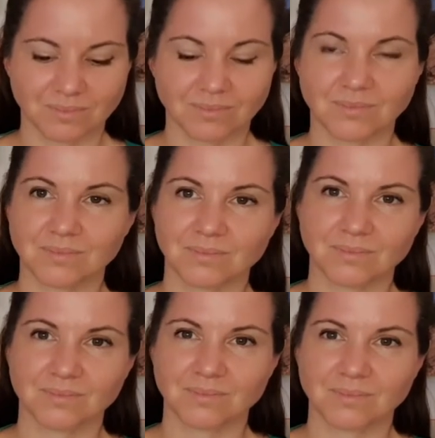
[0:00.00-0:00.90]

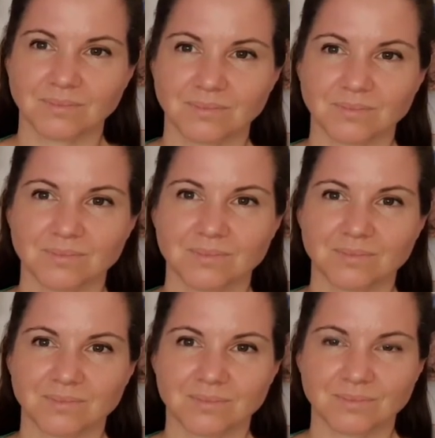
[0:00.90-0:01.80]

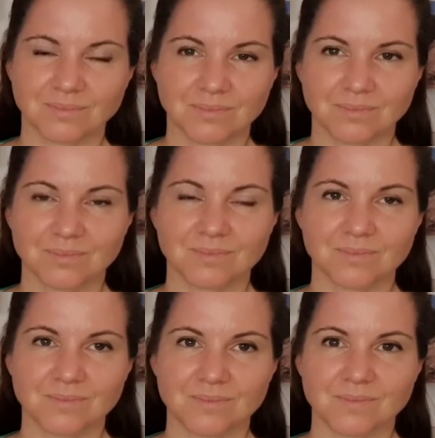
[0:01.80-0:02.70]

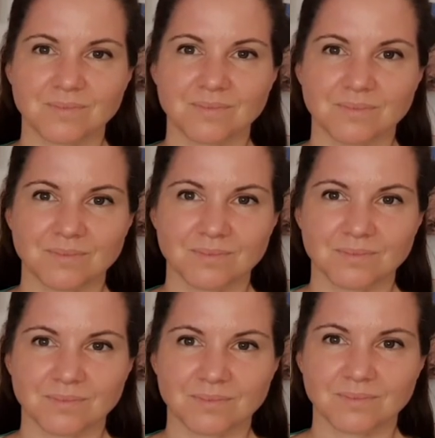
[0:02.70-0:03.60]

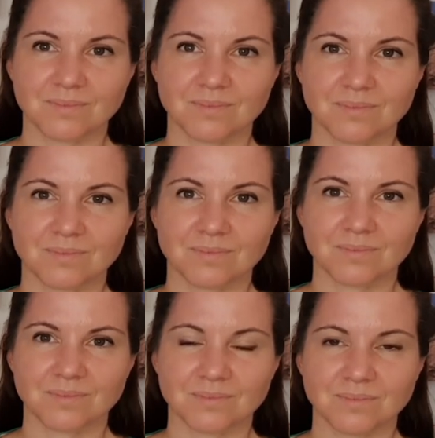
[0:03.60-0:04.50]

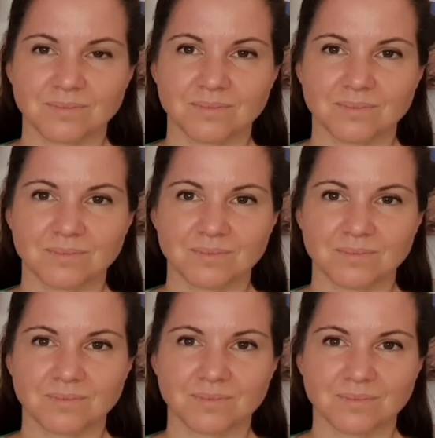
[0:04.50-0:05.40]

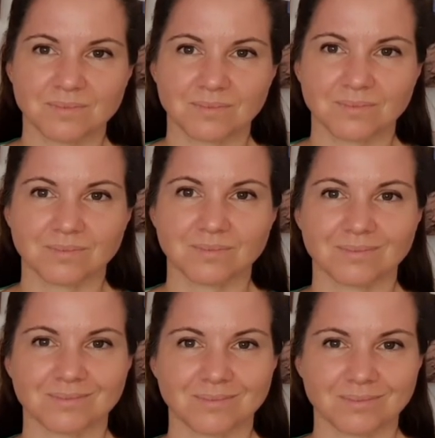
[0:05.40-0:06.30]

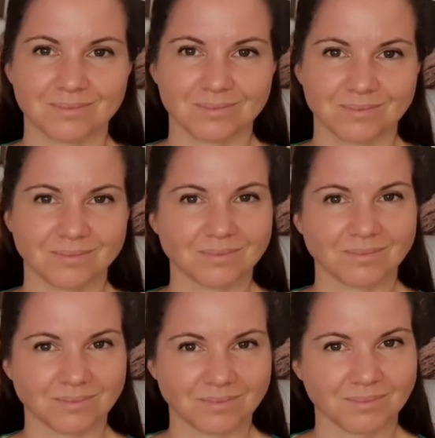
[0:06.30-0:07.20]

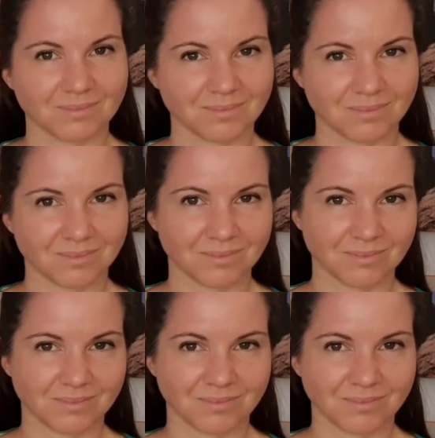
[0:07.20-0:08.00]
The person shown says nothing.